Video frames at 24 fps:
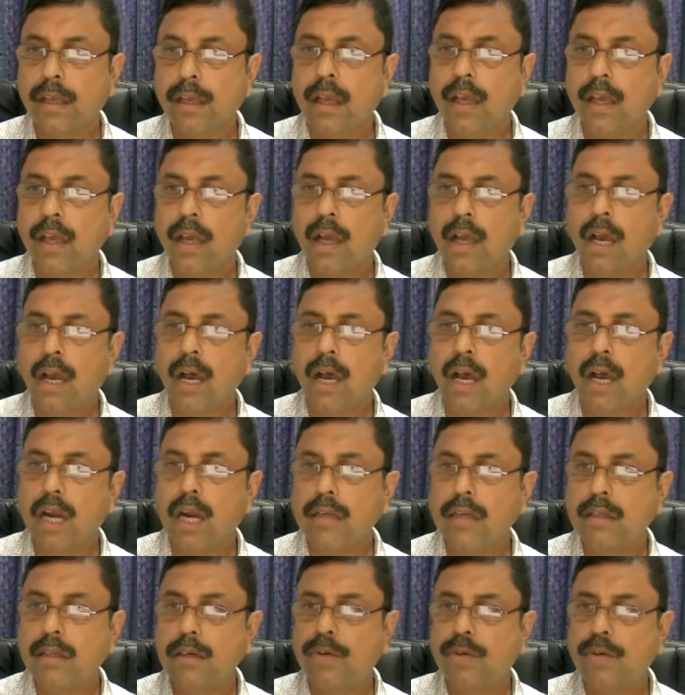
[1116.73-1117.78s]
Are the
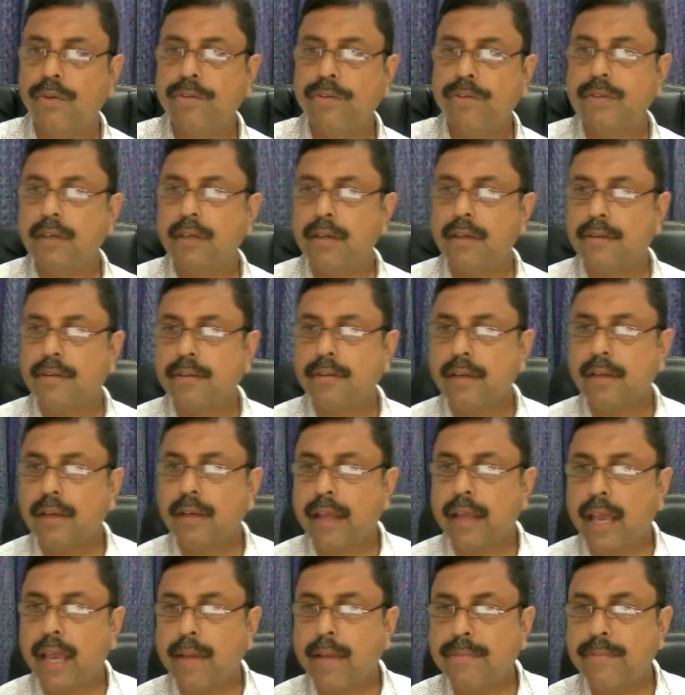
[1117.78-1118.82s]
questions in
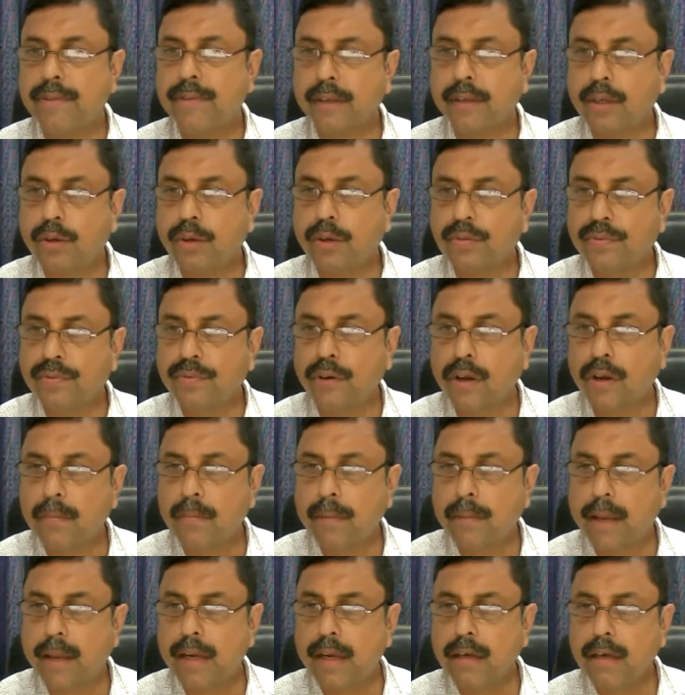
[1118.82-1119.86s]
MCQ
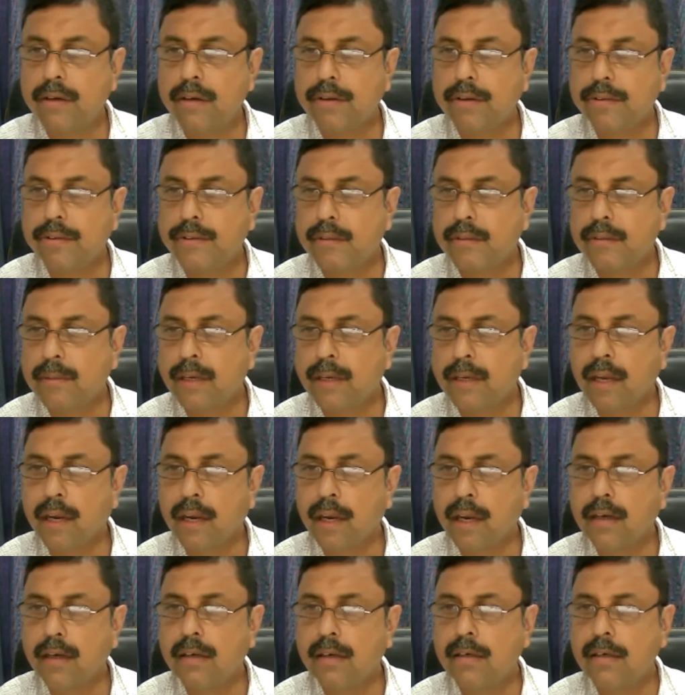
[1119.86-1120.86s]
format similar